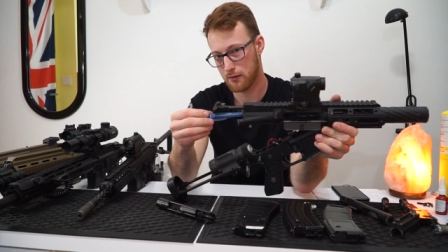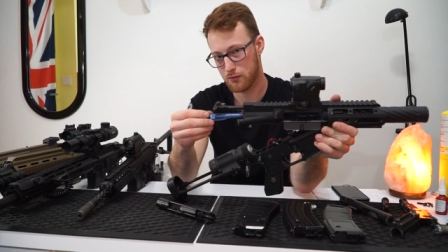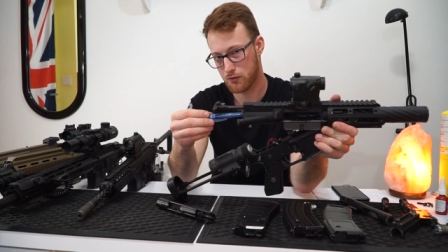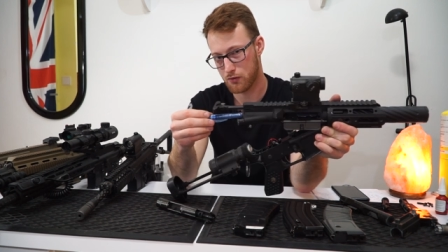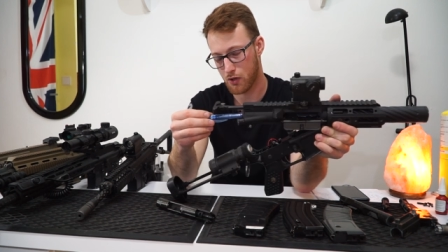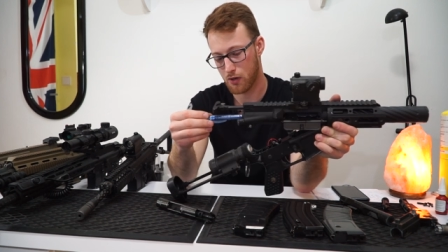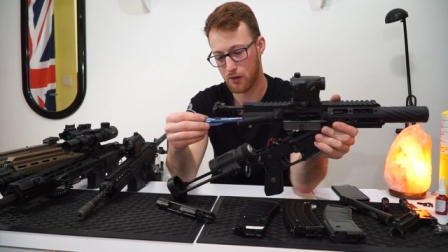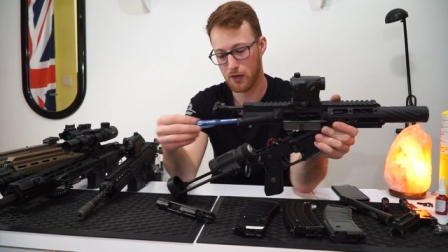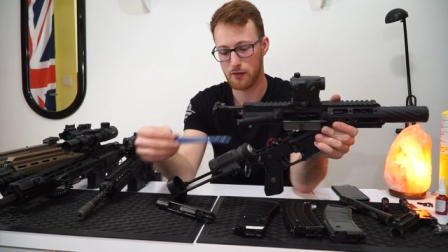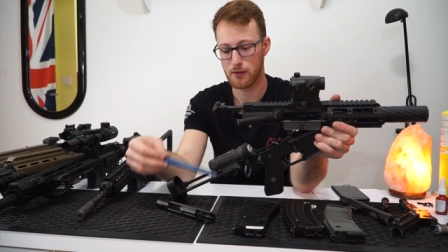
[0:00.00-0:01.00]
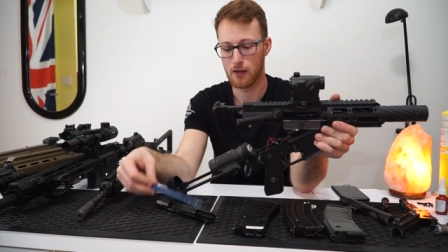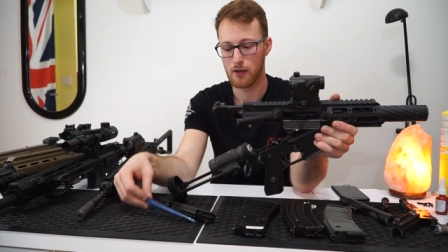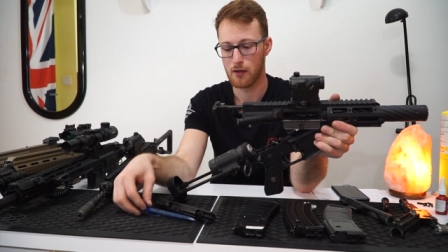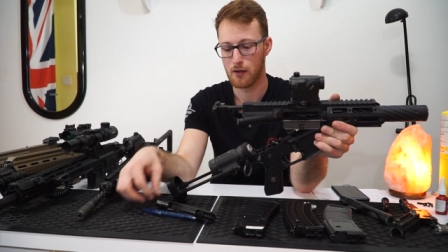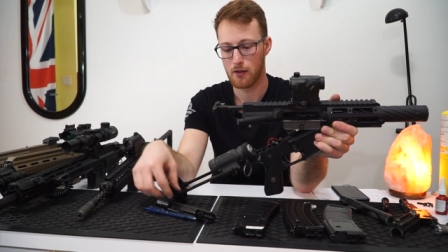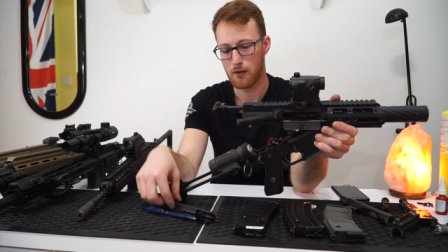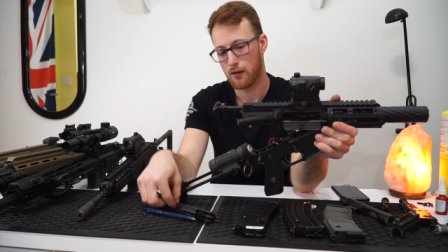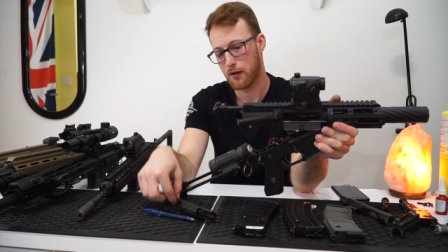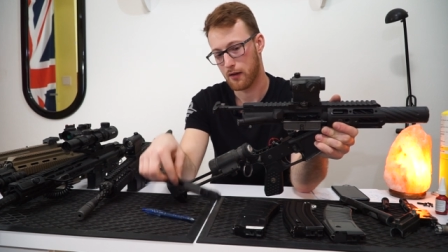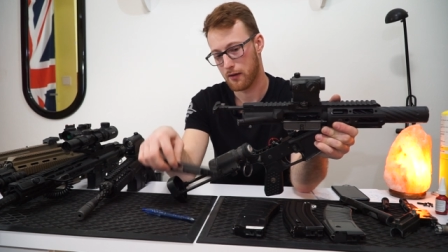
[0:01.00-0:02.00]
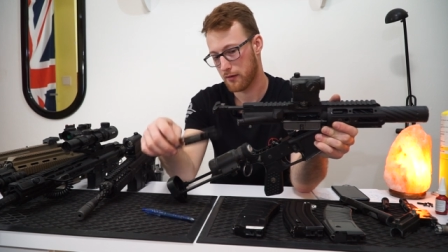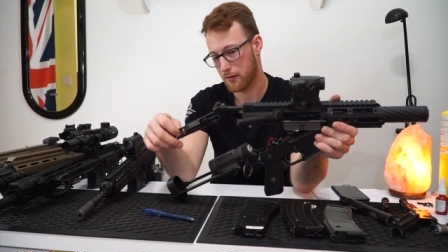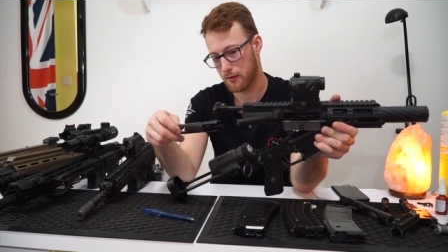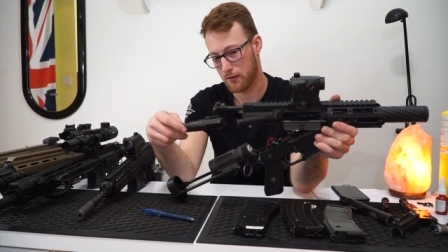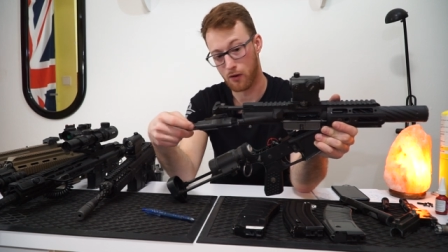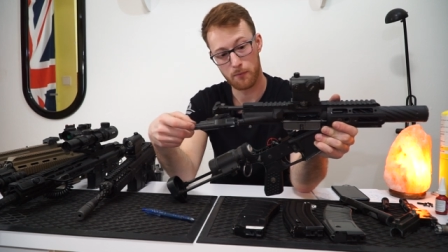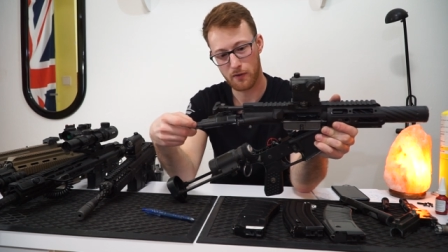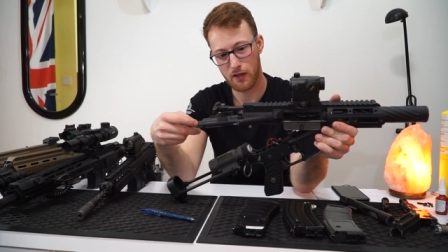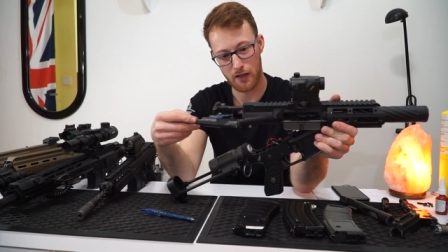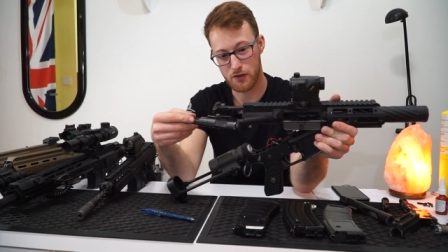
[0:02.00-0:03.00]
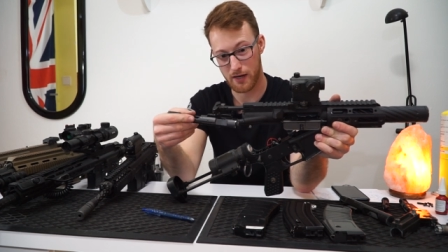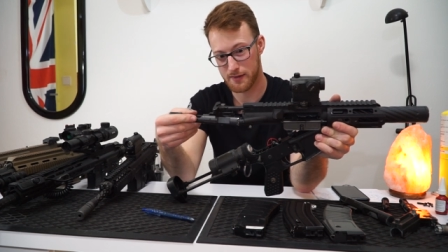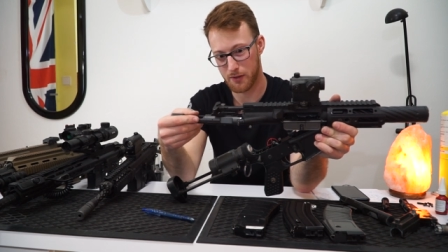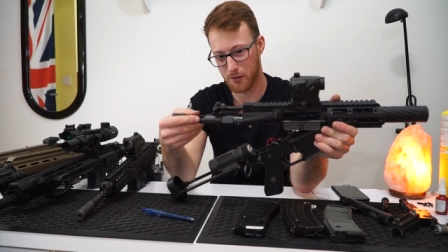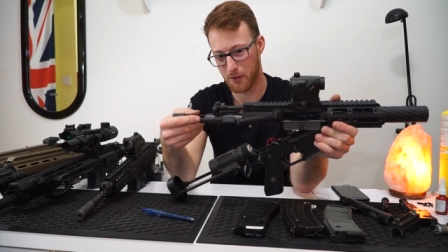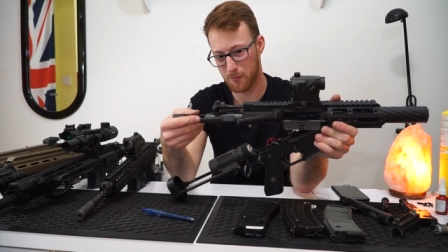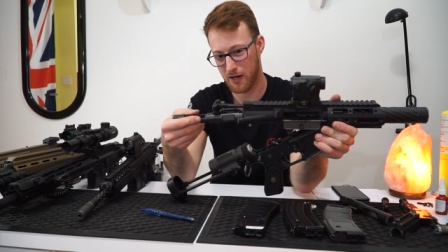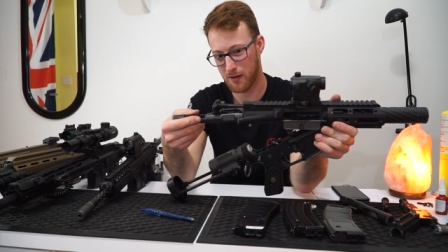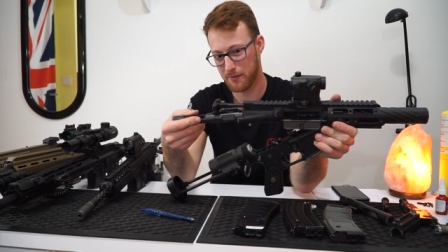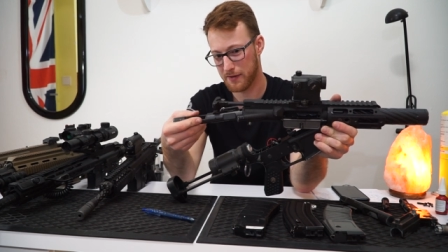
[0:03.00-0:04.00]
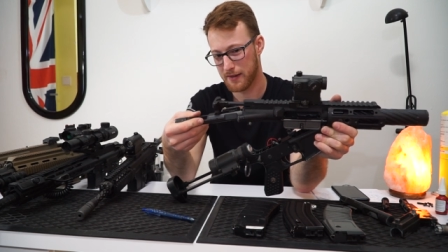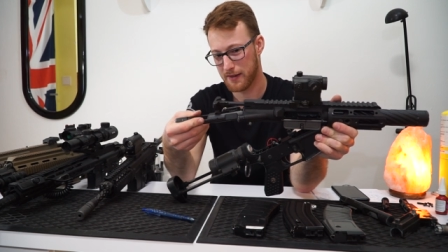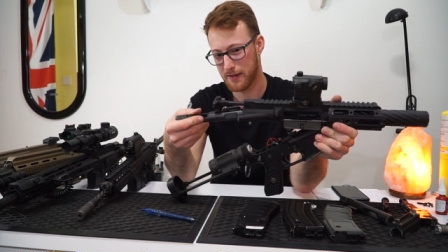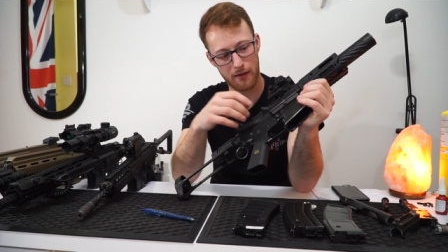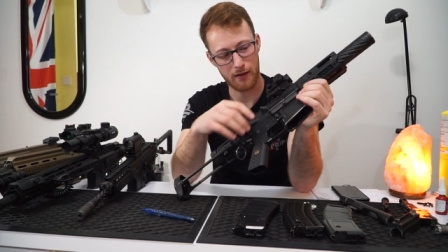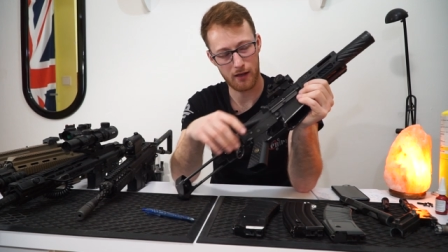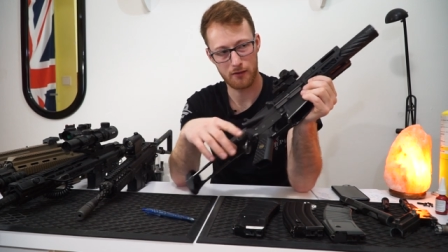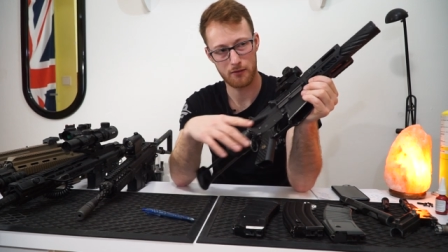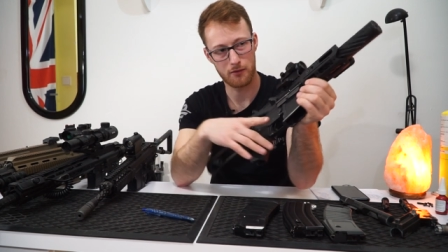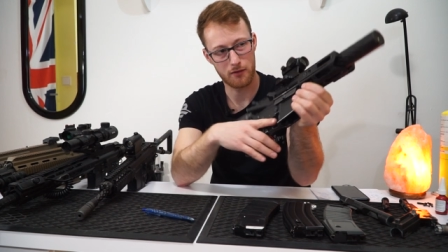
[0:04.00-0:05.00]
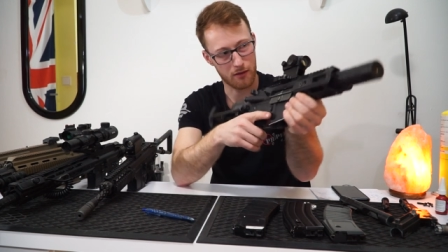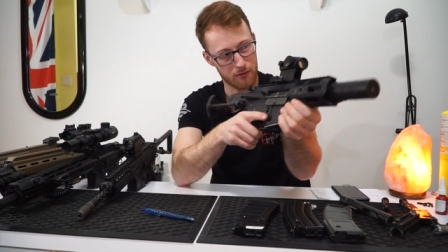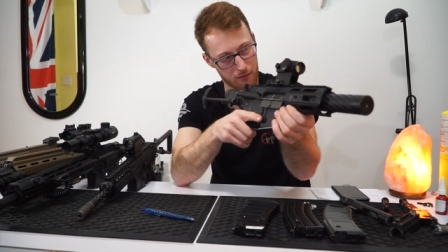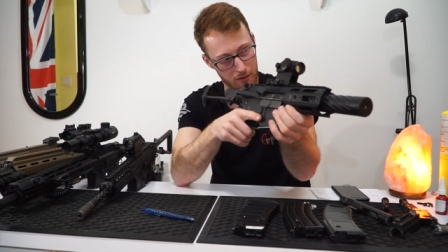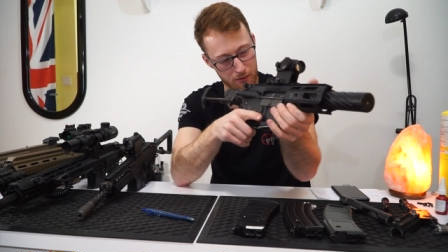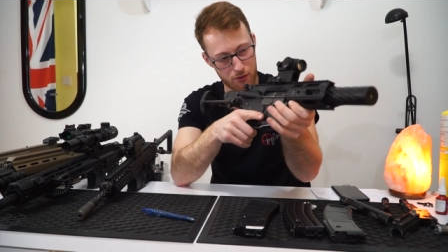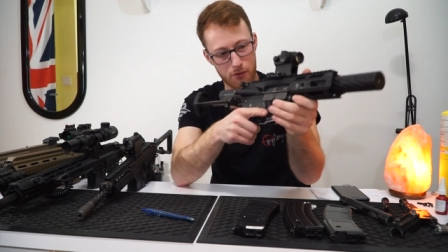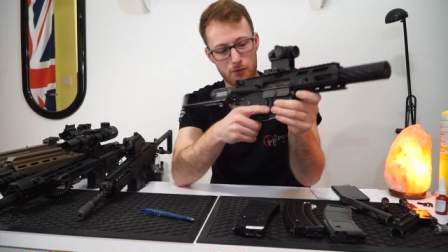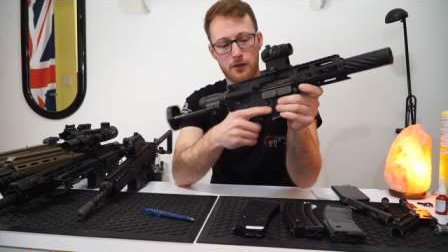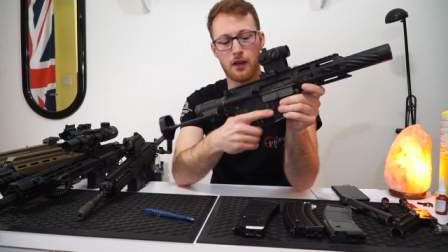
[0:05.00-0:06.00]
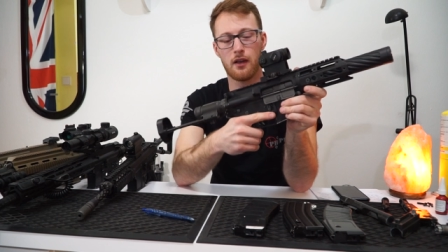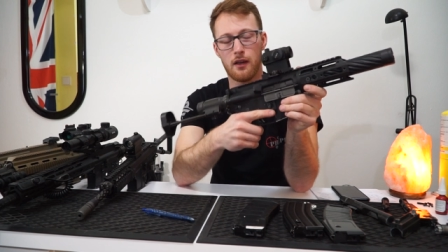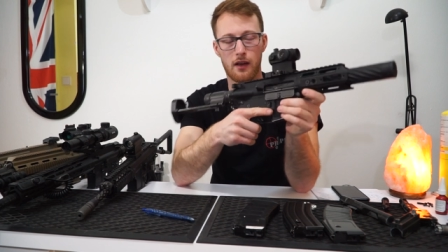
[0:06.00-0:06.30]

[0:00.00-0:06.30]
in, turn it, hopefully adjust your hop-up, and then you can shoot,